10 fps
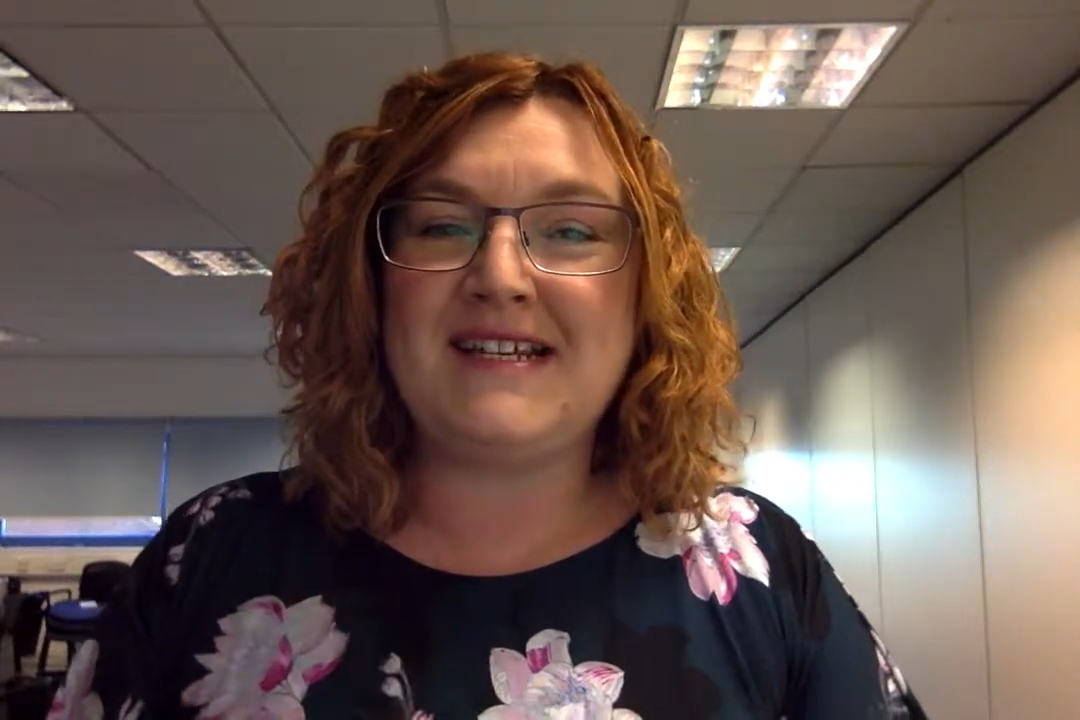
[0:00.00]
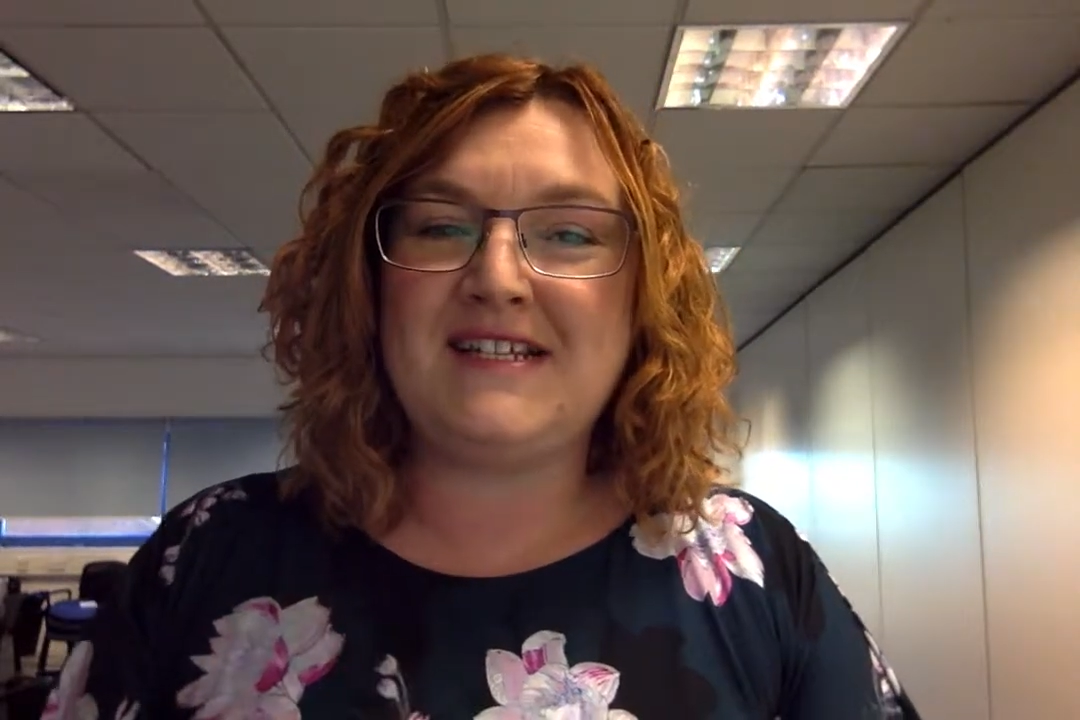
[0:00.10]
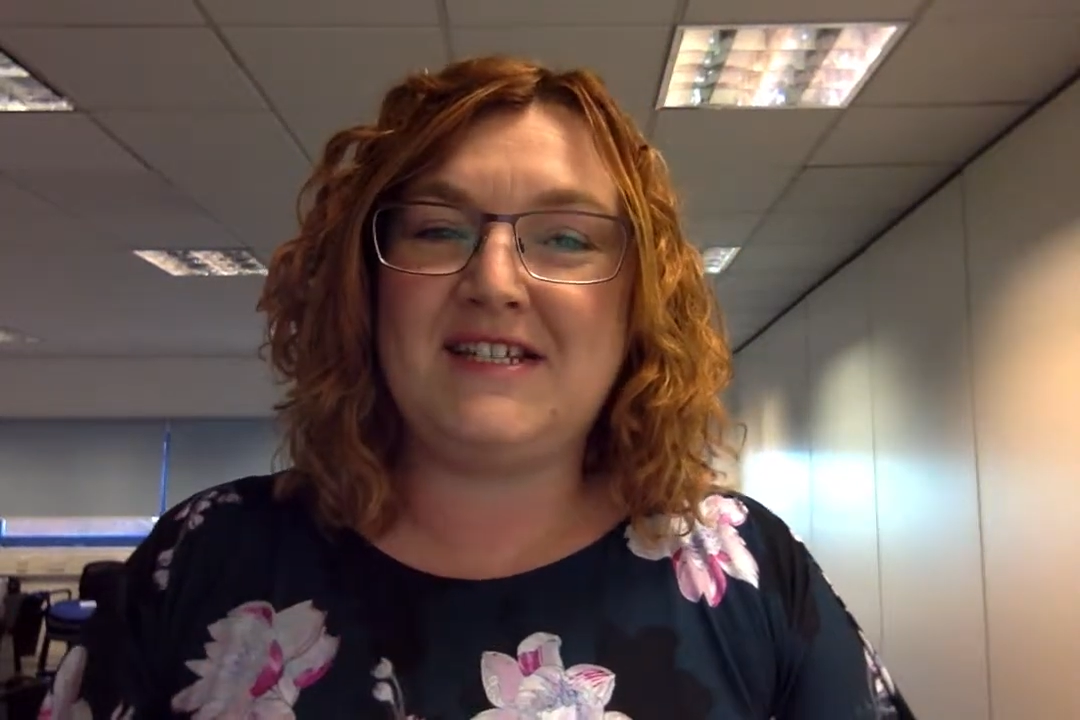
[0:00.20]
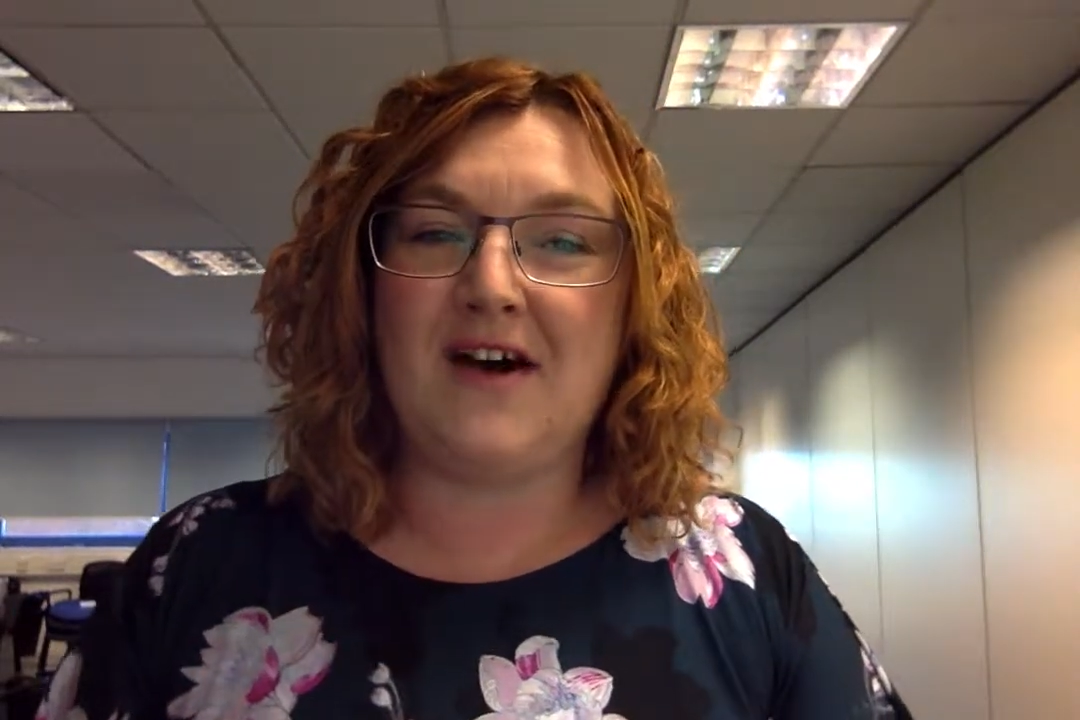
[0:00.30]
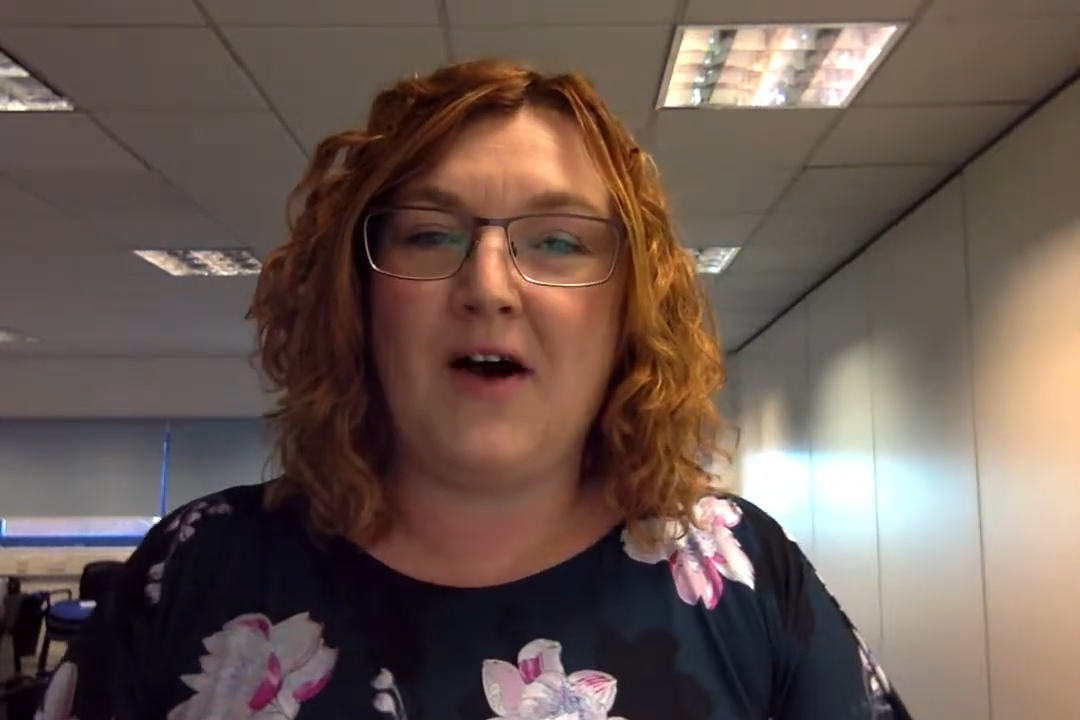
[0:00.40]
to
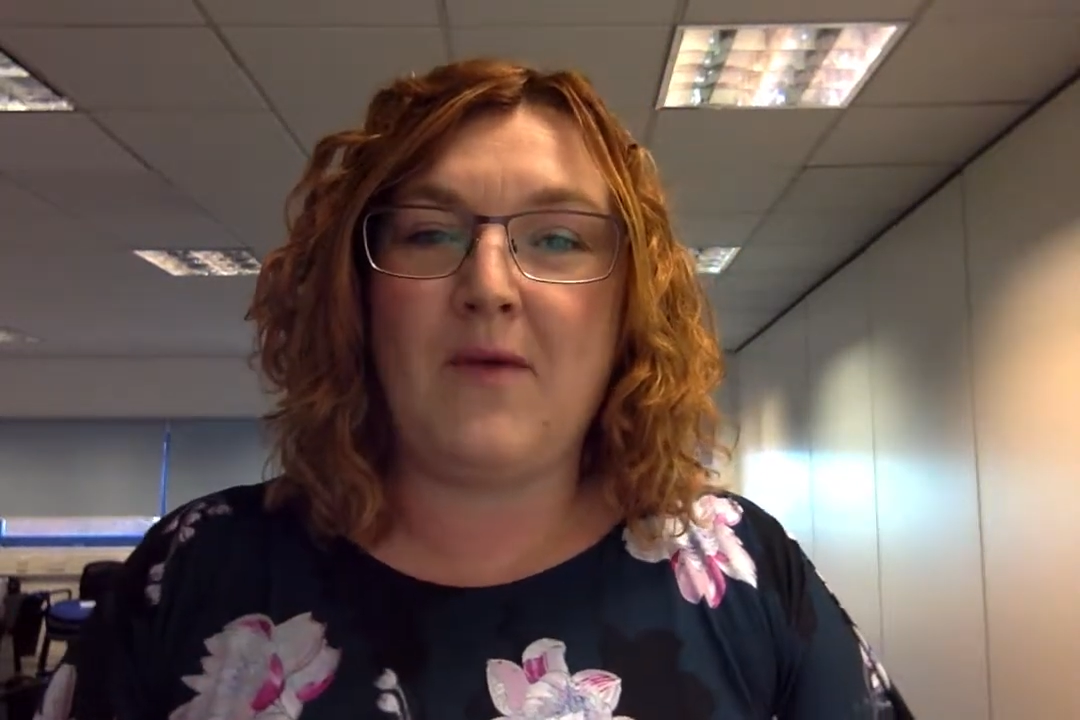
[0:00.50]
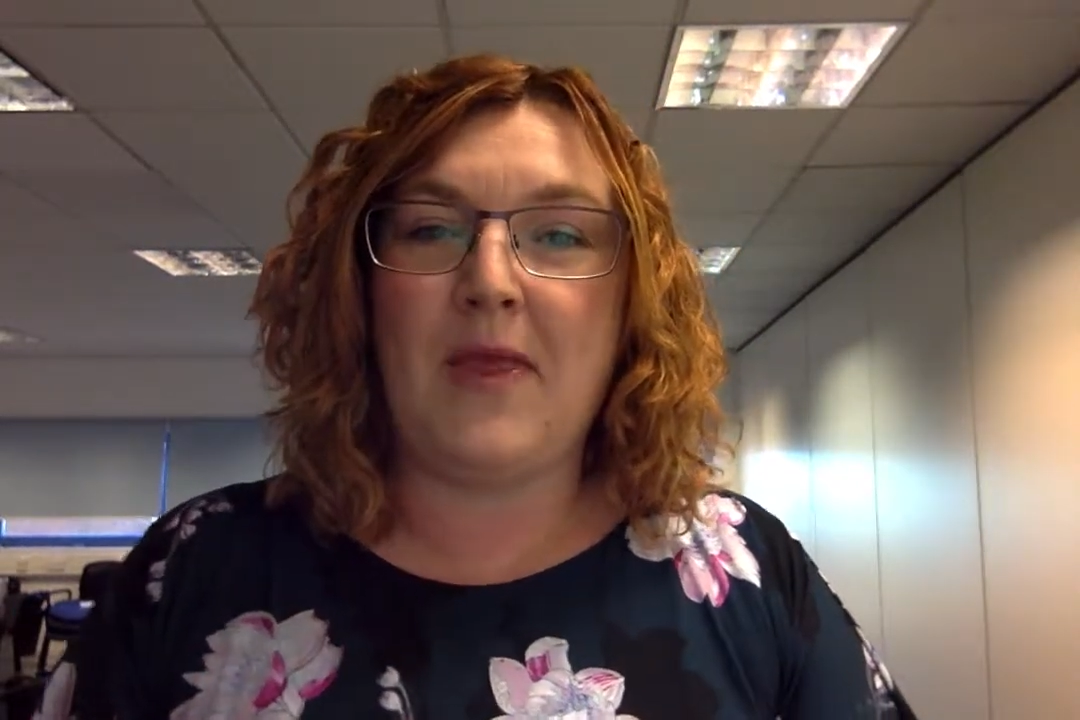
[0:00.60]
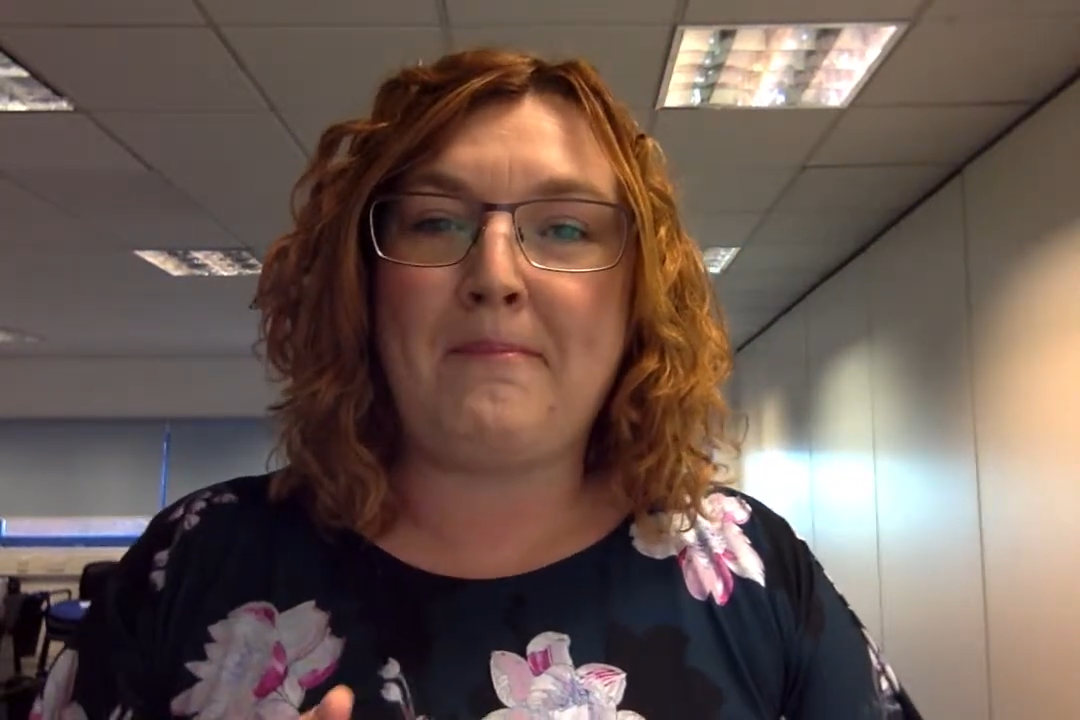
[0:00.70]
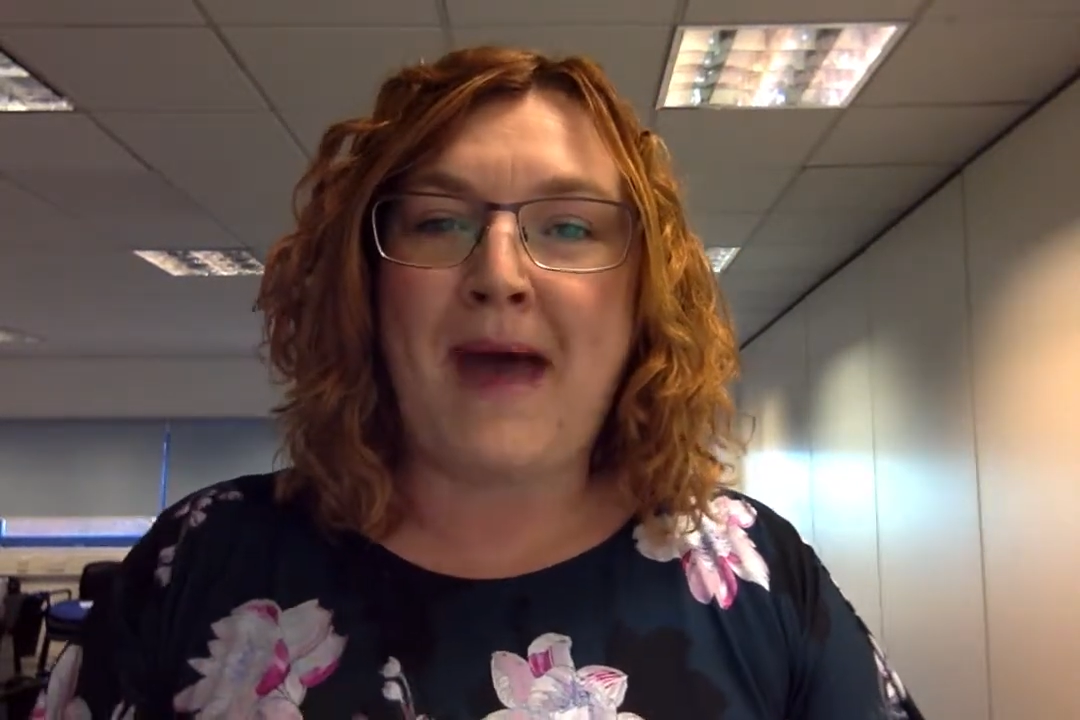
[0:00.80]
start with a